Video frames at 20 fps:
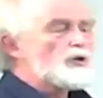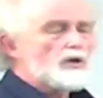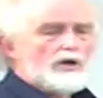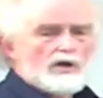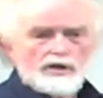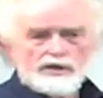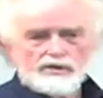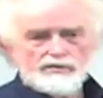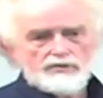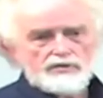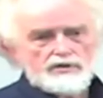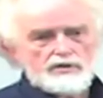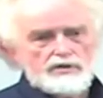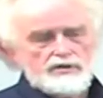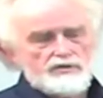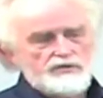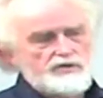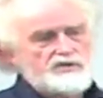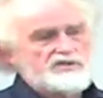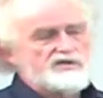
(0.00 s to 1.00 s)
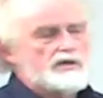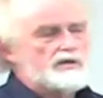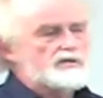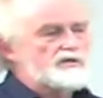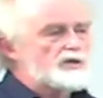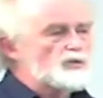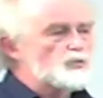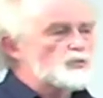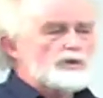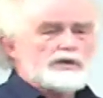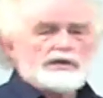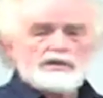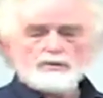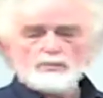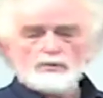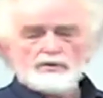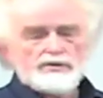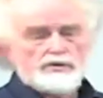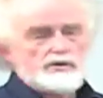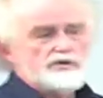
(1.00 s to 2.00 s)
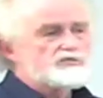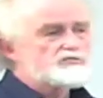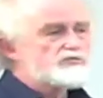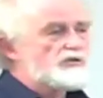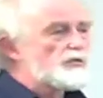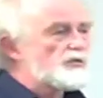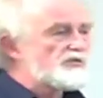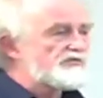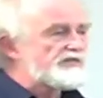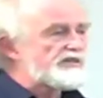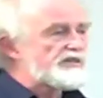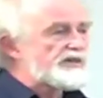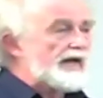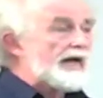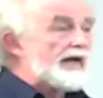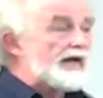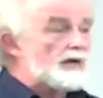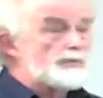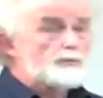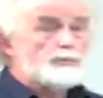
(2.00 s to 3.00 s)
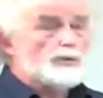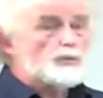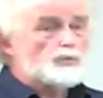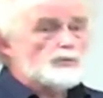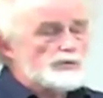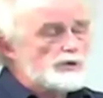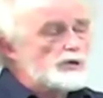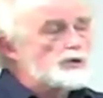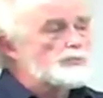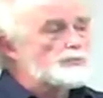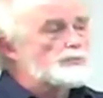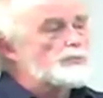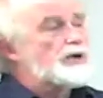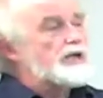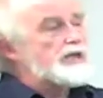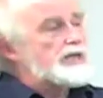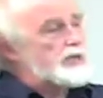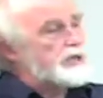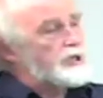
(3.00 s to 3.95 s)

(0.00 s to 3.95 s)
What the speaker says: like the Sony Wii with a controller in your hand, but completely